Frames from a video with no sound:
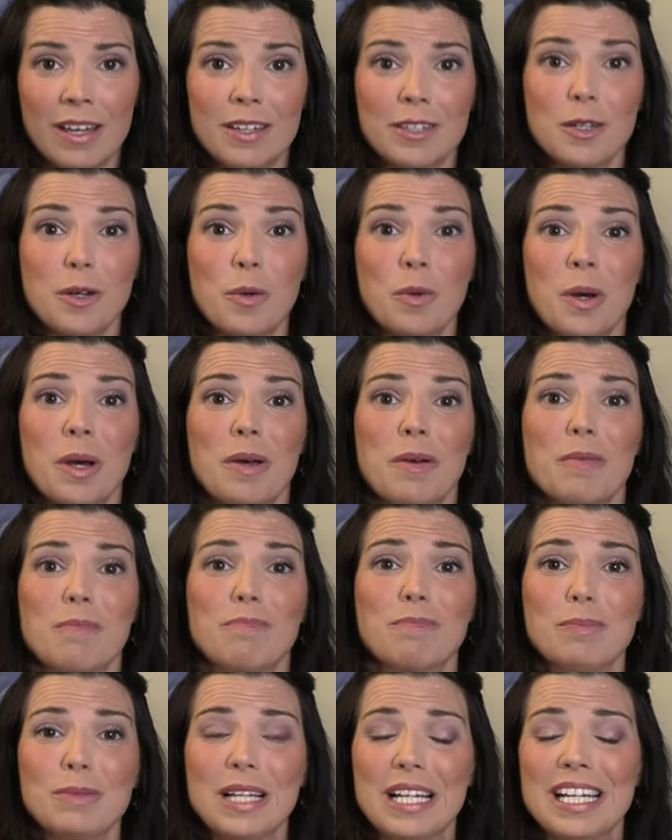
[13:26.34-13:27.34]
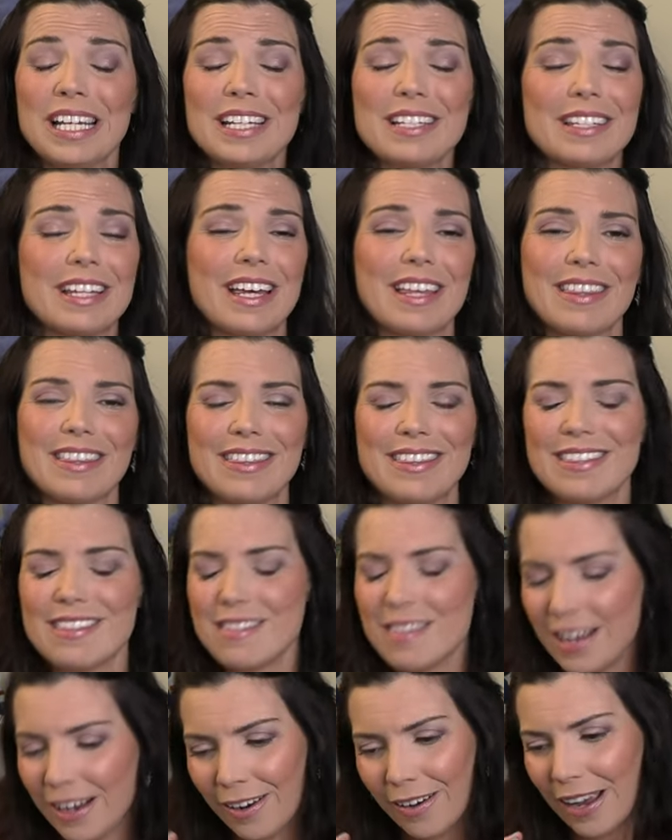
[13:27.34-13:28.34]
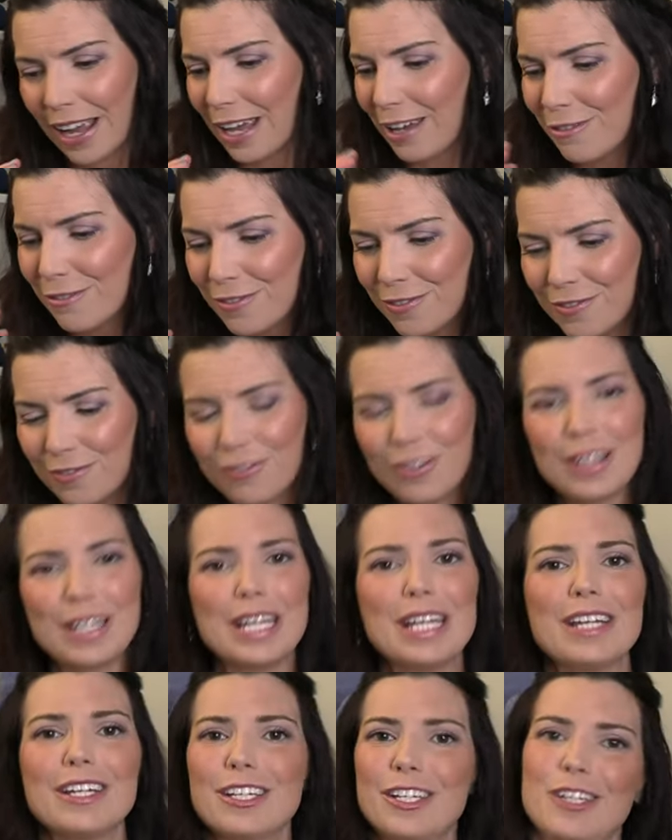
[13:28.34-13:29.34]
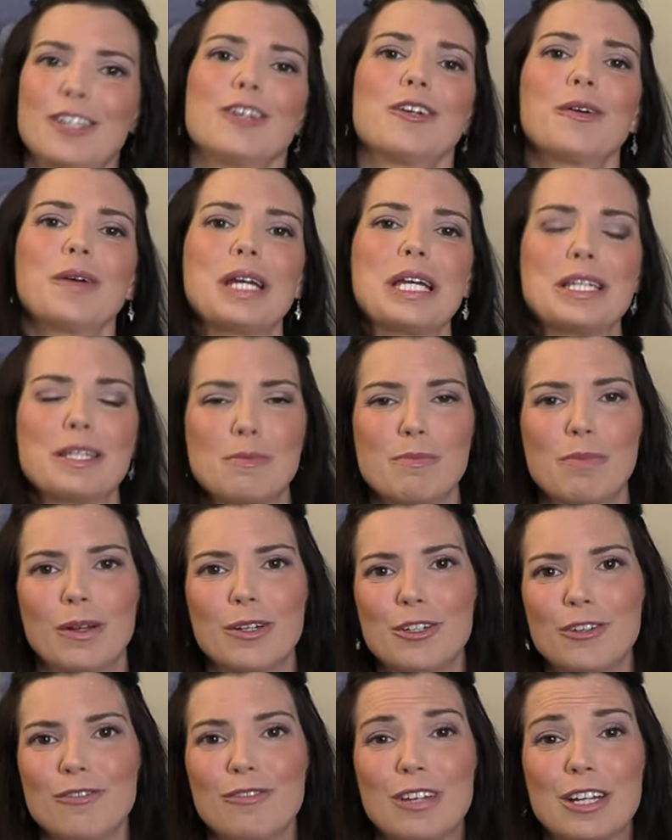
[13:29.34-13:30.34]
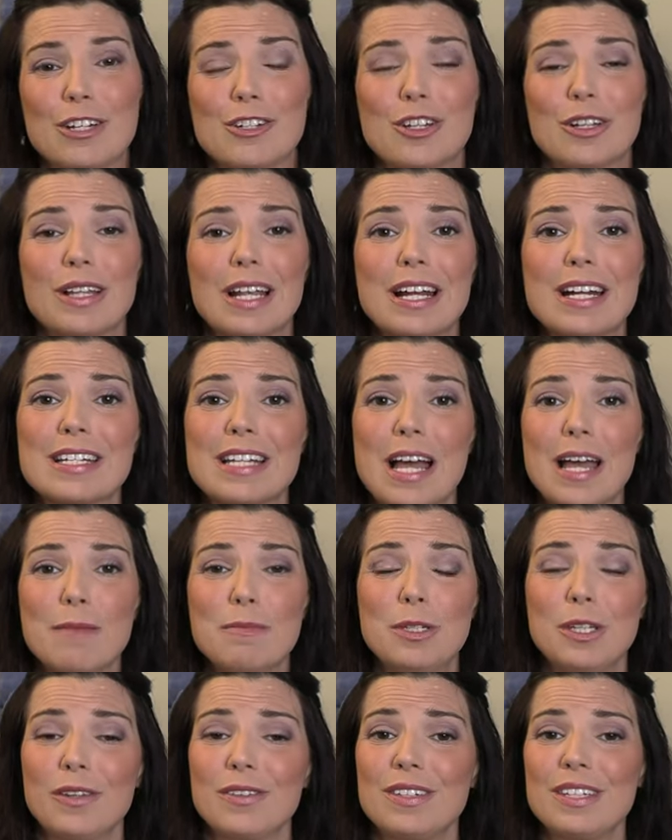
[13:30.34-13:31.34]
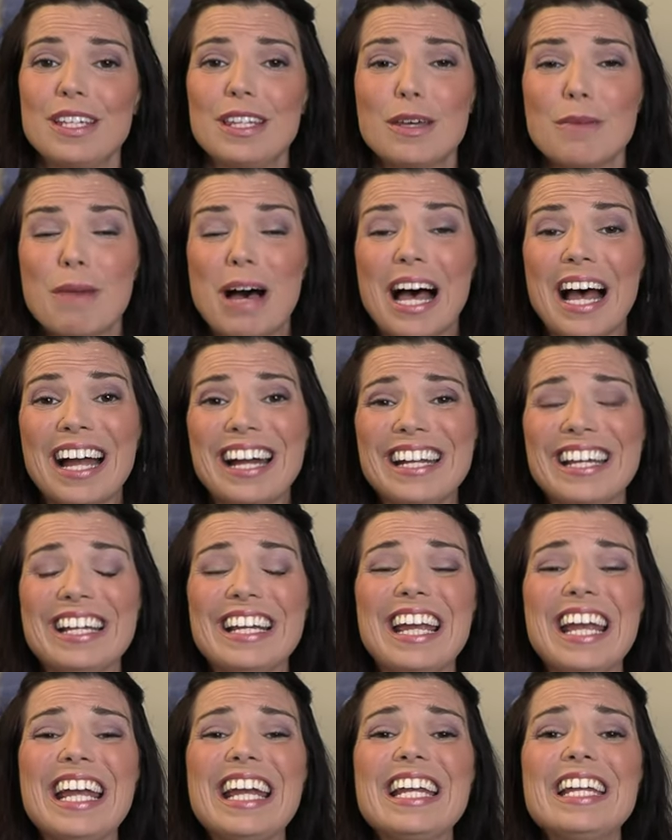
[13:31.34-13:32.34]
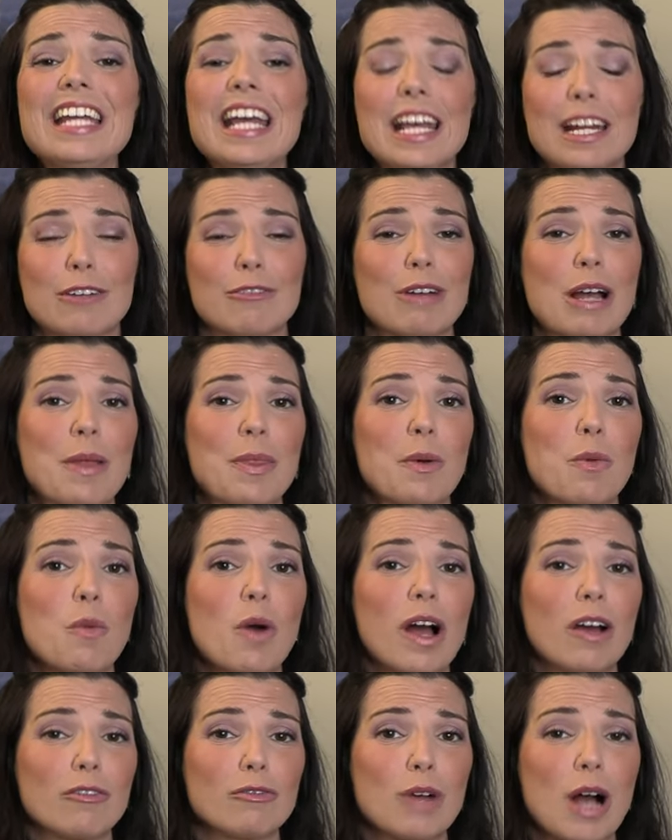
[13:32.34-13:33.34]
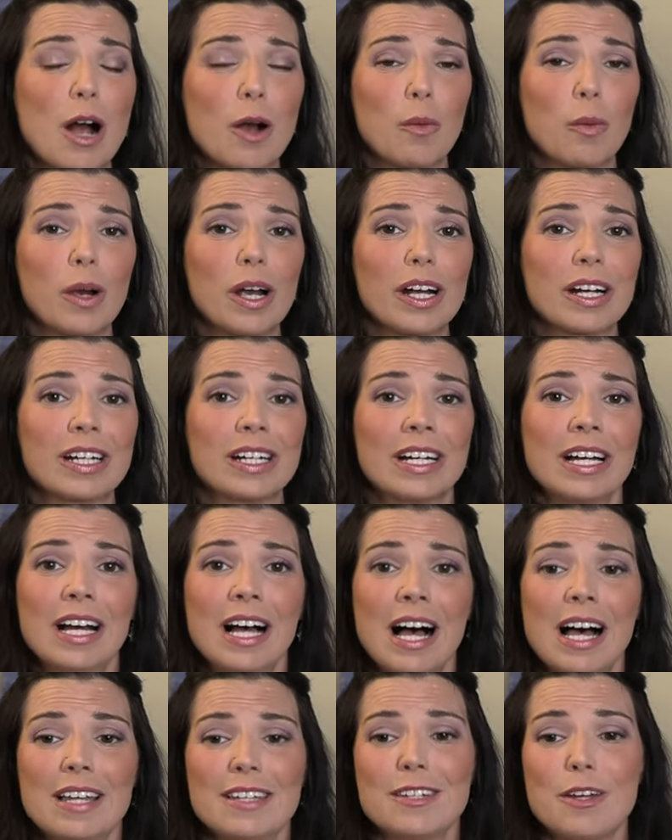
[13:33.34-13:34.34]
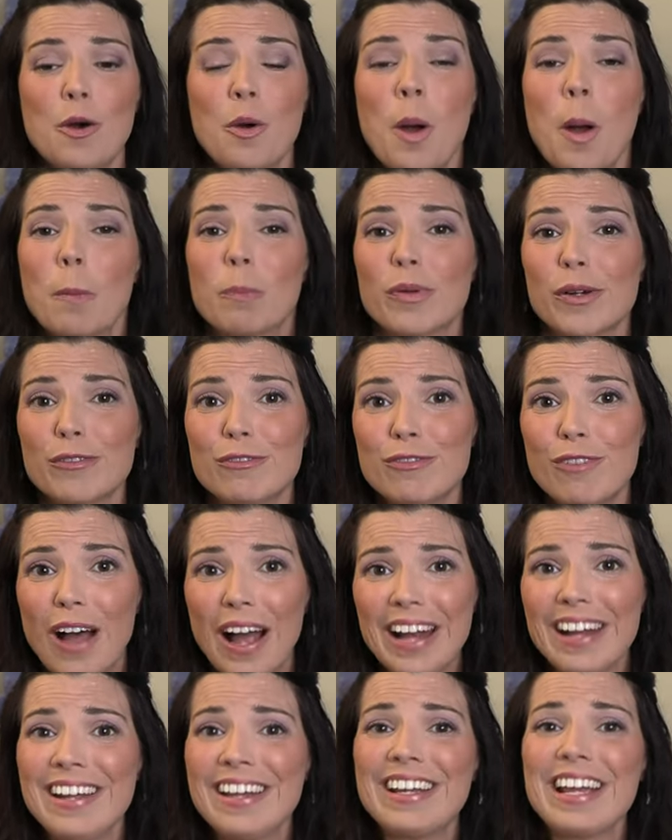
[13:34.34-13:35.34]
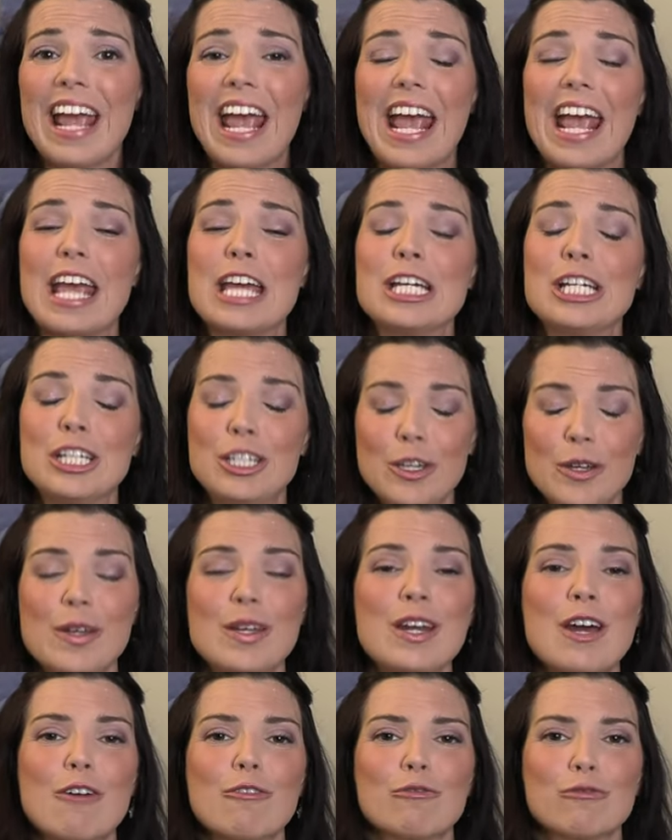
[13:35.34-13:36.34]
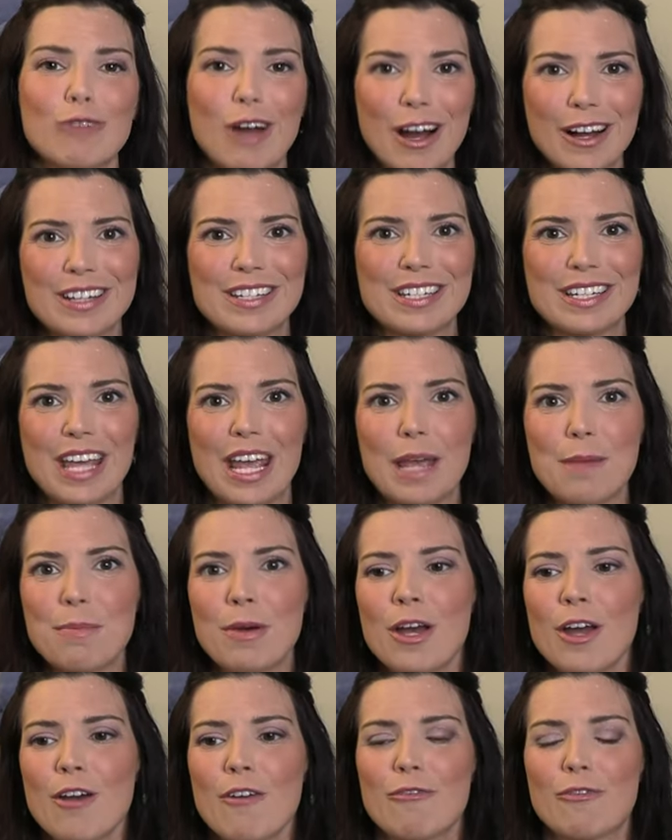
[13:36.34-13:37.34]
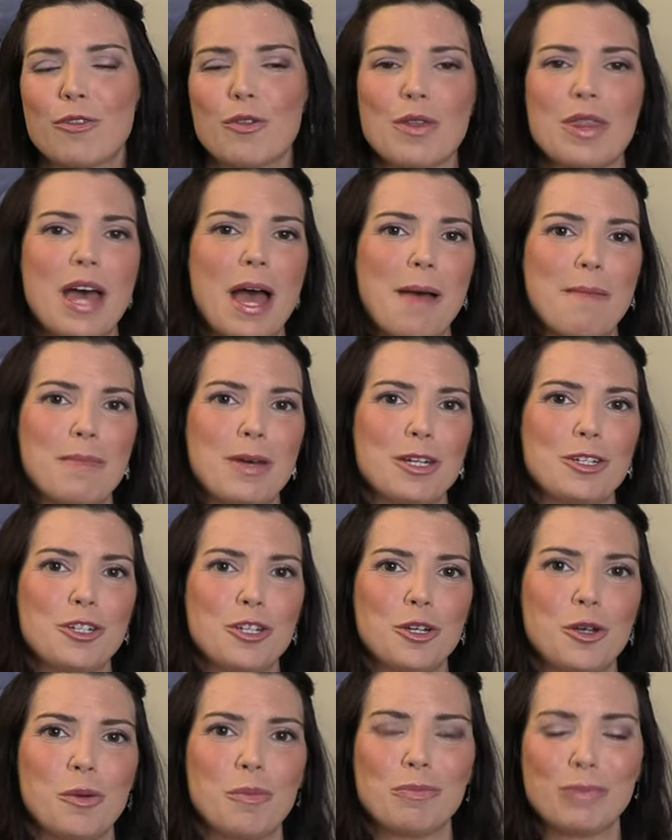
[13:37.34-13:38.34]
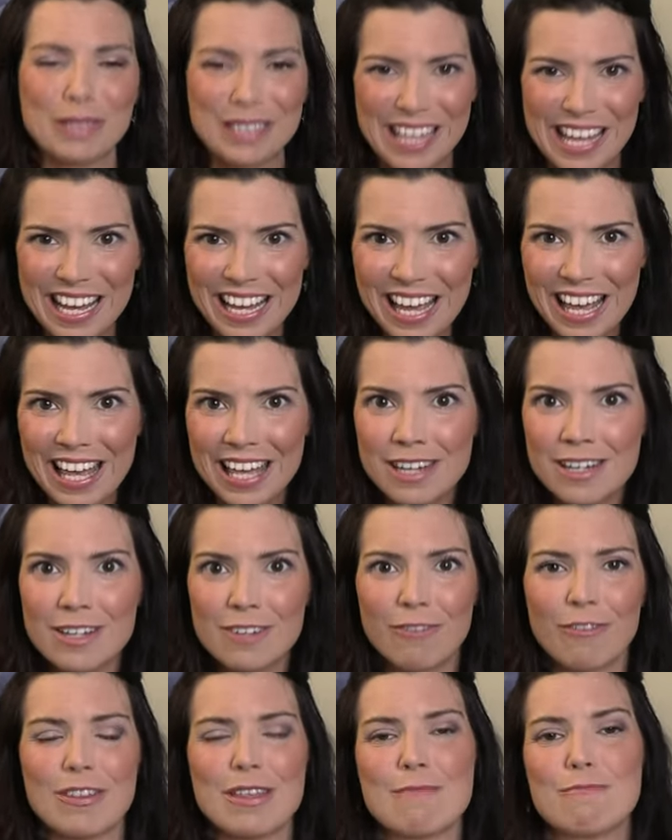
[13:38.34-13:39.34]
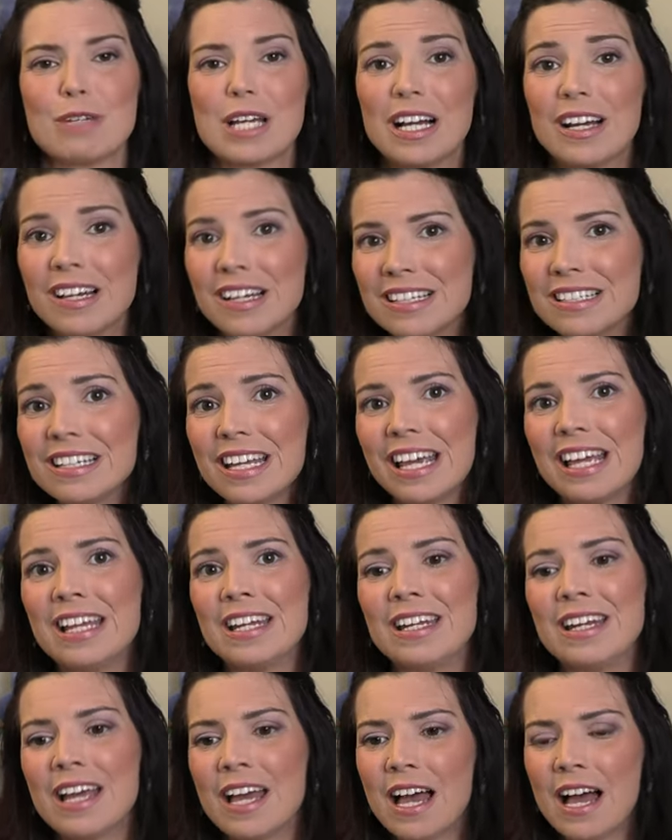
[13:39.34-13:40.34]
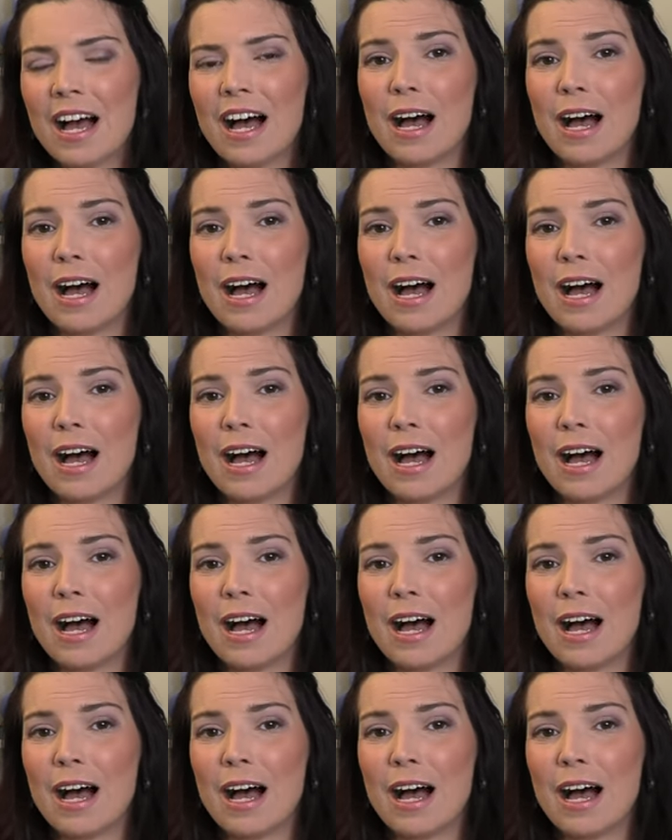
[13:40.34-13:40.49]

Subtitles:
So blennies, they're a funny, curious bunch of fish. A lot of times you'll see them hiding in and around the rockwork. So providing a good rockscape for them to play in, for them to hunt in,